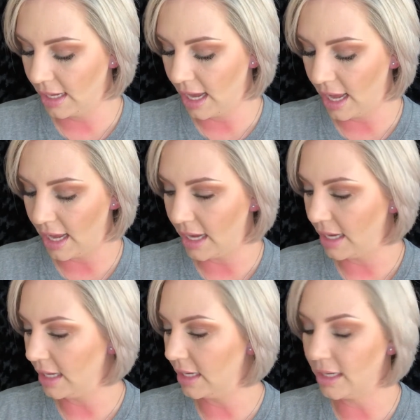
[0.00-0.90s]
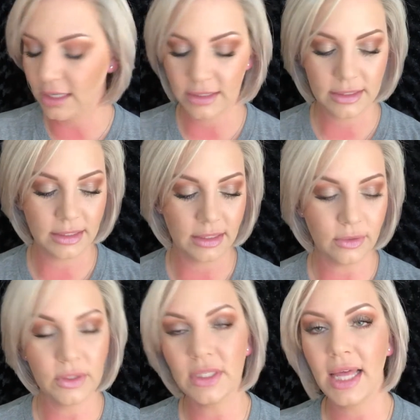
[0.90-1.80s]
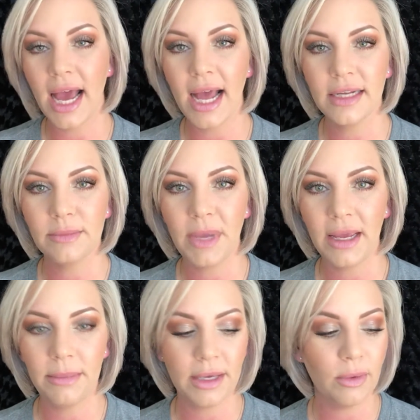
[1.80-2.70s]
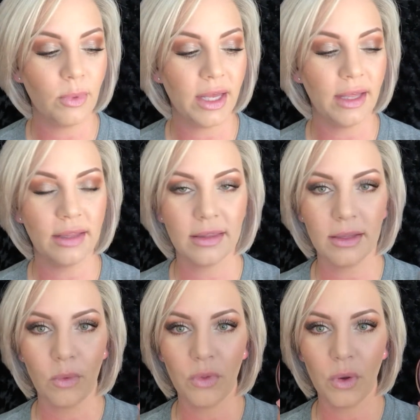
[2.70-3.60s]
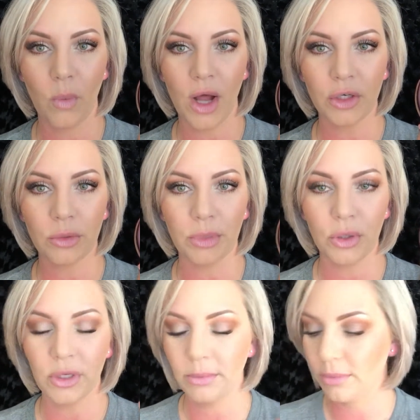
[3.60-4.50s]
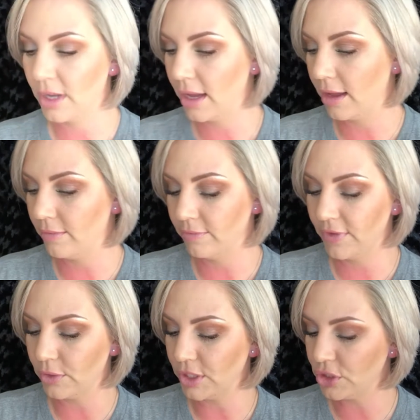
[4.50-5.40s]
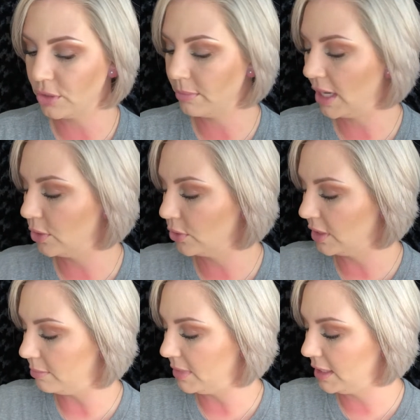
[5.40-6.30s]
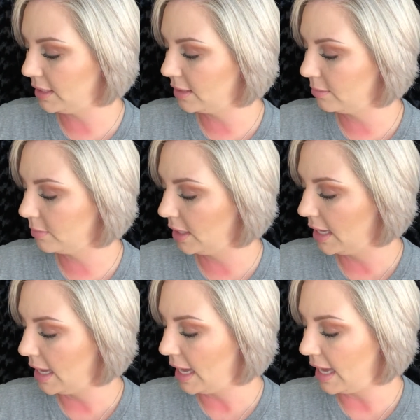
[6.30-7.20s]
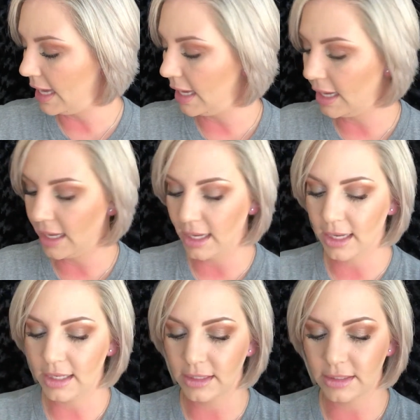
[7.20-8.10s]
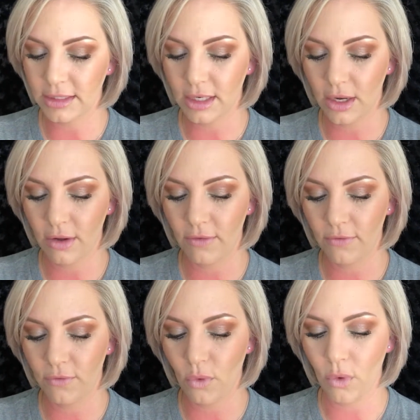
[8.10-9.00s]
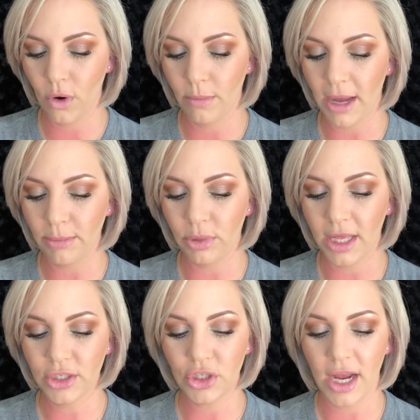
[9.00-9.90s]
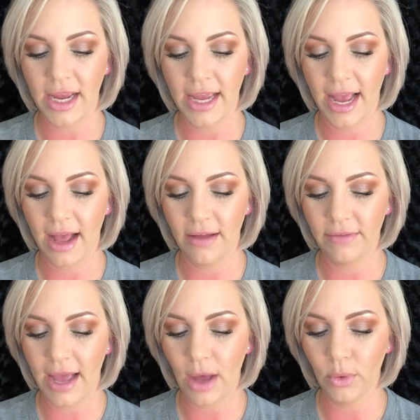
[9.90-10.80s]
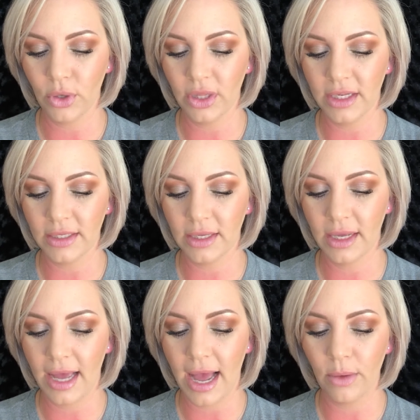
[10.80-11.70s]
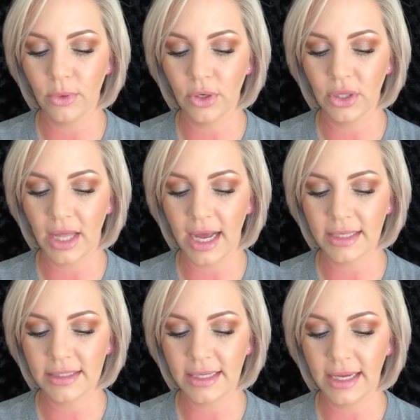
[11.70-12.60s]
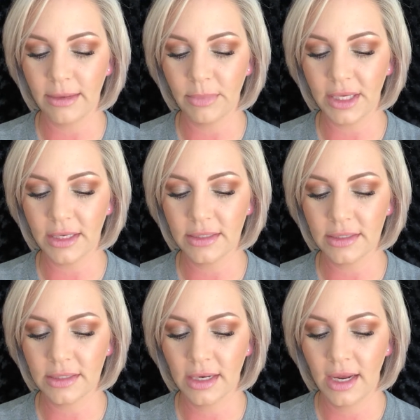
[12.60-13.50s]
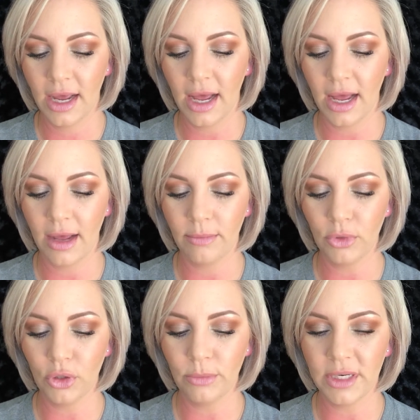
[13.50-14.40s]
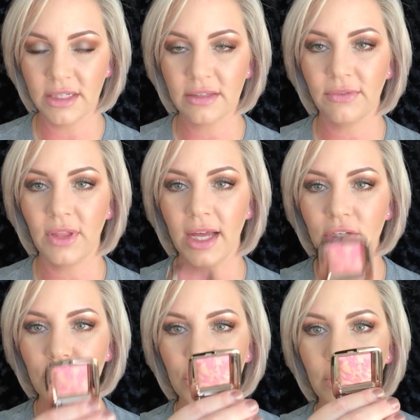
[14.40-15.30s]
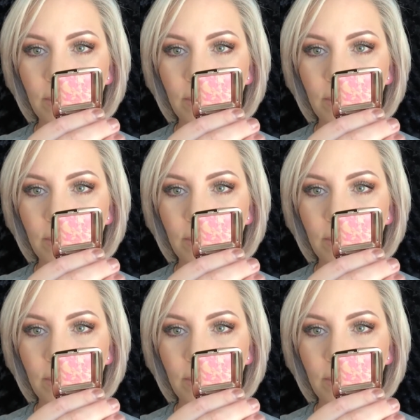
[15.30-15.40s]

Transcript: I sealed that baby with the Wander Beauty foundation powder in medium. And for my blush, I have Hourglass Ambient Luminous Flush.